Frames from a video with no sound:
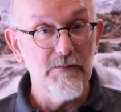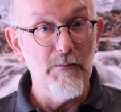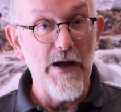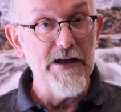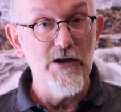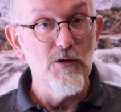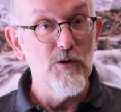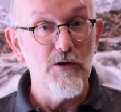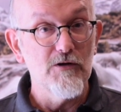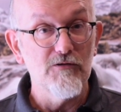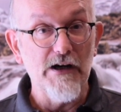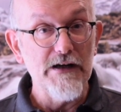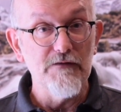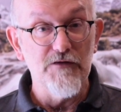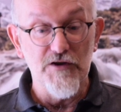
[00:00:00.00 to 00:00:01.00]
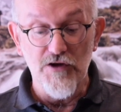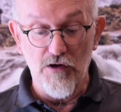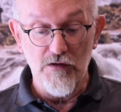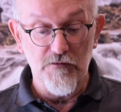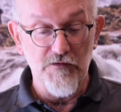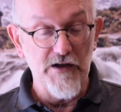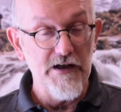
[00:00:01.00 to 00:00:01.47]
make you a great
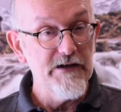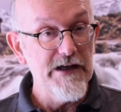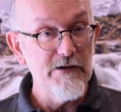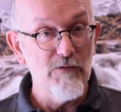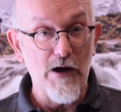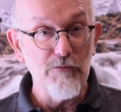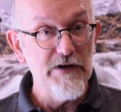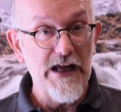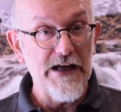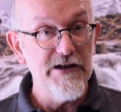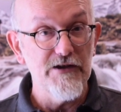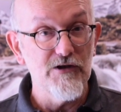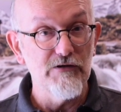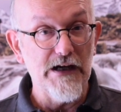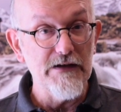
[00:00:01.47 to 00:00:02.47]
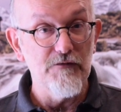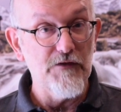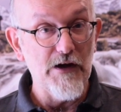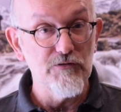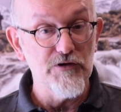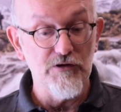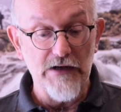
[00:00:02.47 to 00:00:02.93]
photographer. It won't get you great
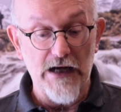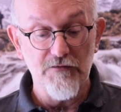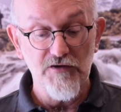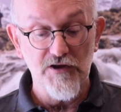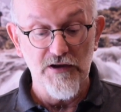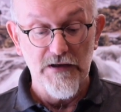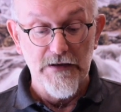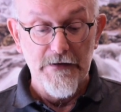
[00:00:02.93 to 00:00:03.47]
photographs.